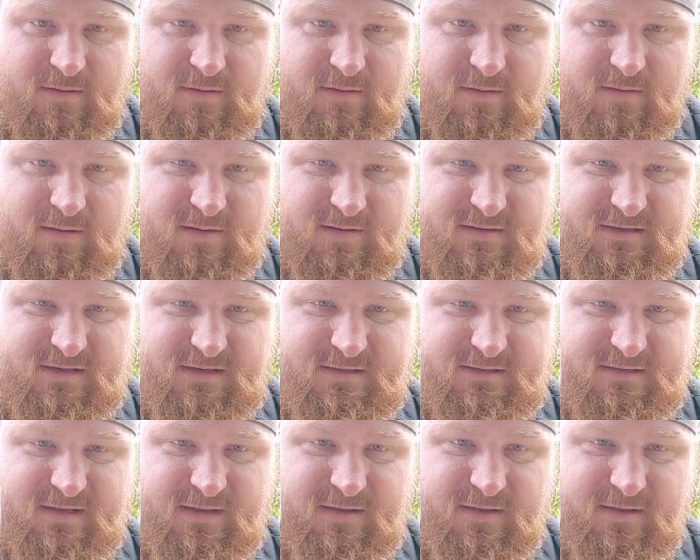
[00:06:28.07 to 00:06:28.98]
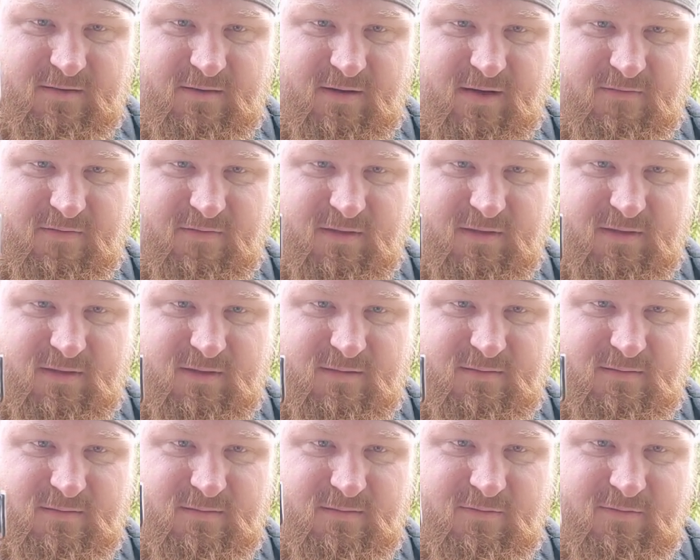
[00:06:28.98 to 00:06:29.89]
You can just see the engraving in the
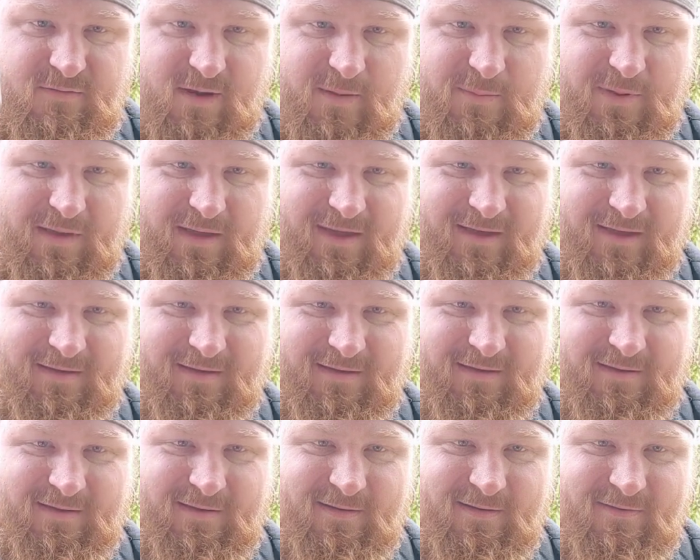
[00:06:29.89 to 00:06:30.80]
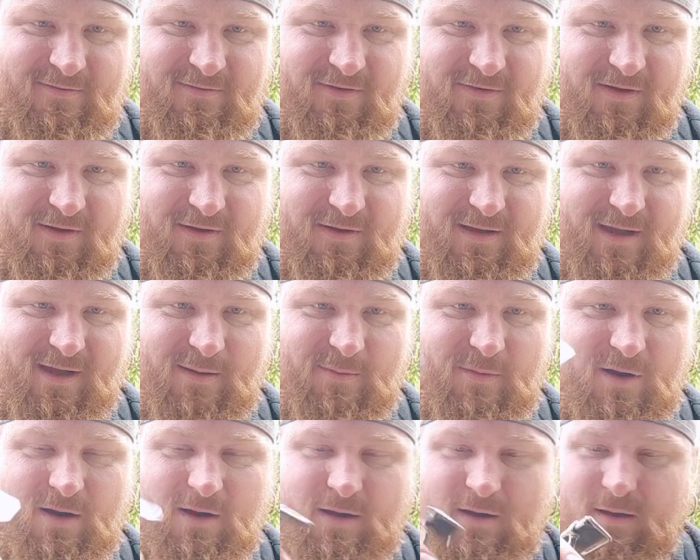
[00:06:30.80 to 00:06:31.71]
crappy phone
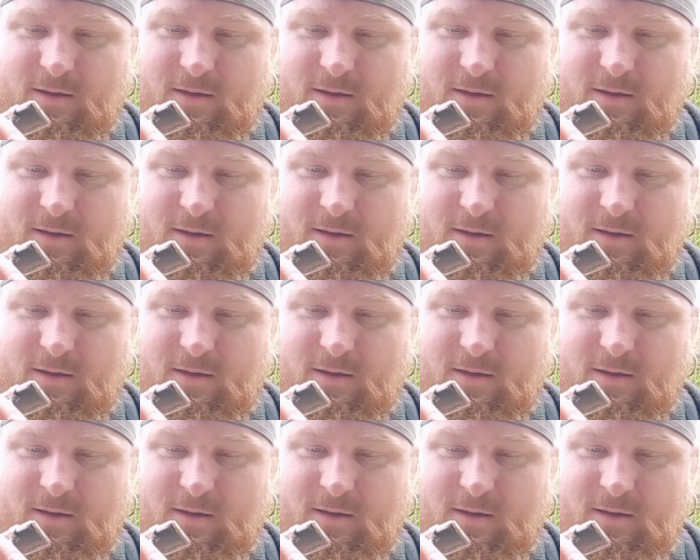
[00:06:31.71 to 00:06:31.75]
camera.